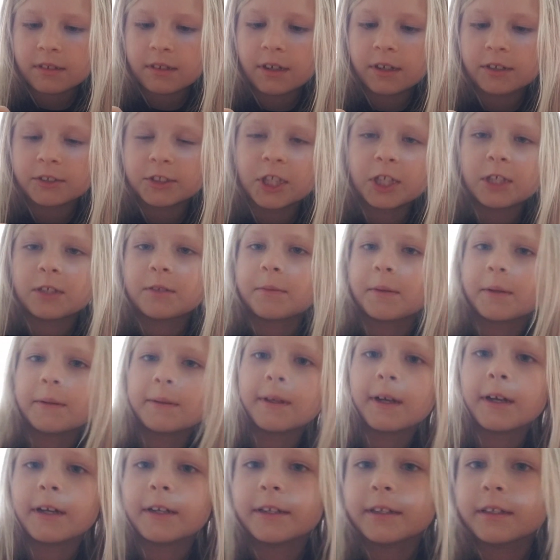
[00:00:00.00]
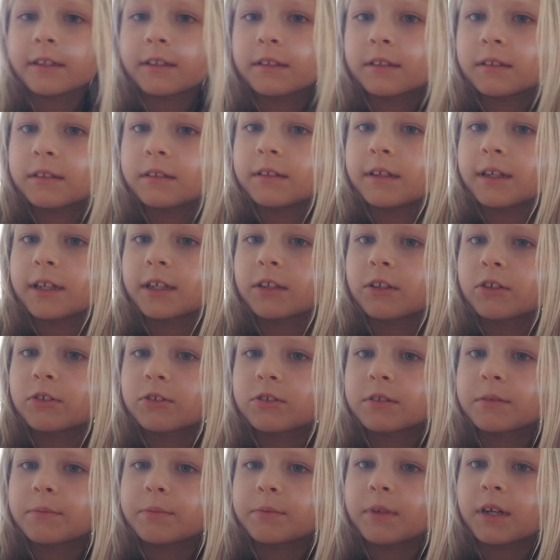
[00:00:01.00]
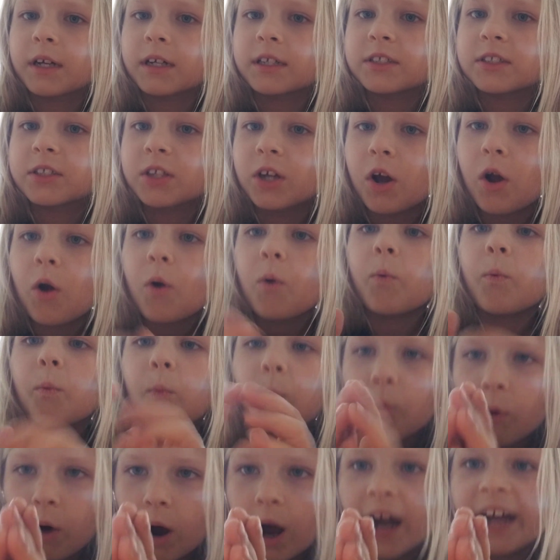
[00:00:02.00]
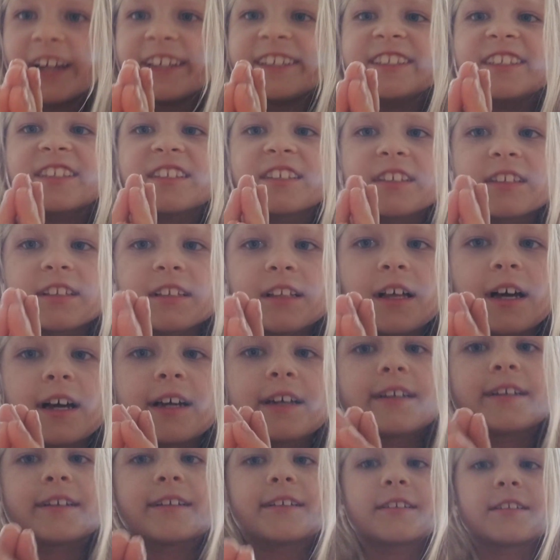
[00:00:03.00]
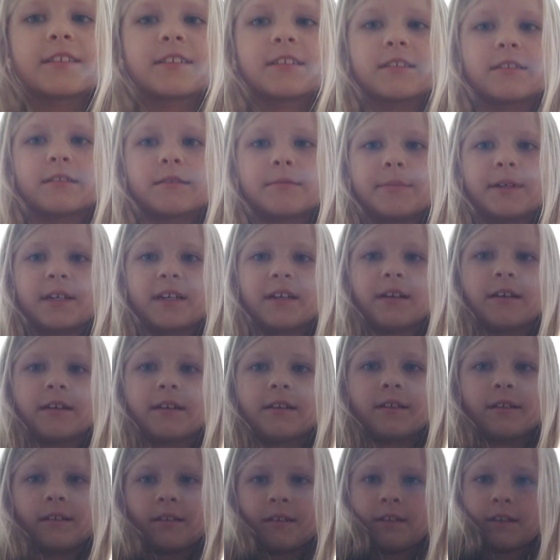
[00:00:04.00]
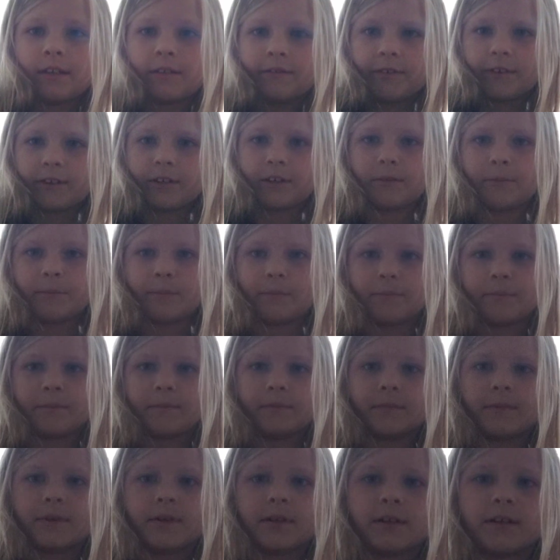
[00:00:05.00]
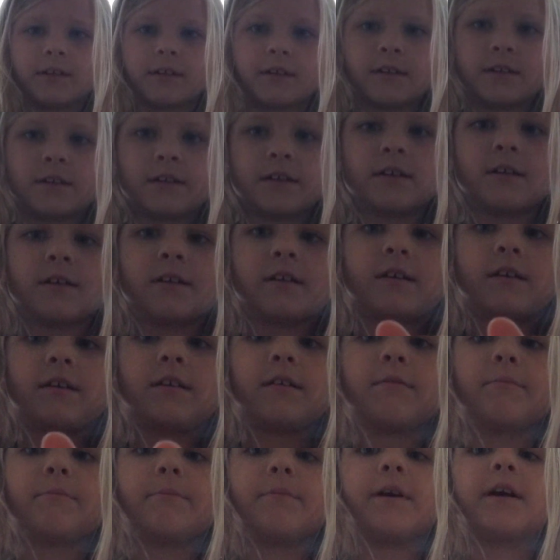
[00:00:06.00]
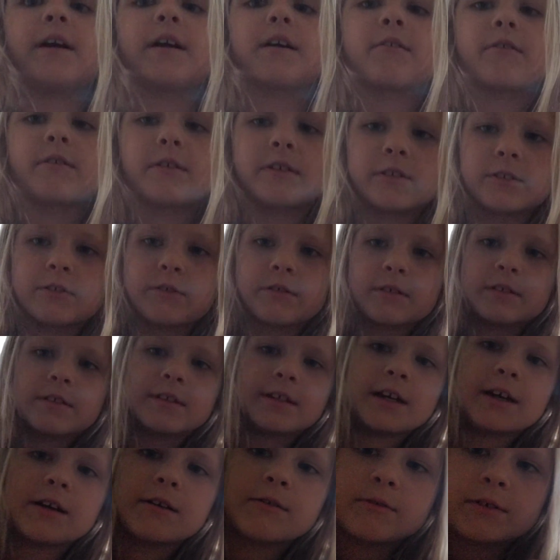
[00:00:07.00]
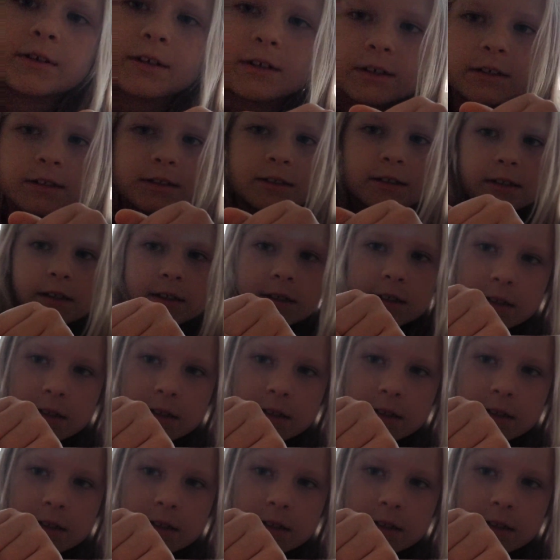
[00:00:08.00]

changed my lighting. I closed the blinds. Why is the lighting still bad? If I go backwards or downwards,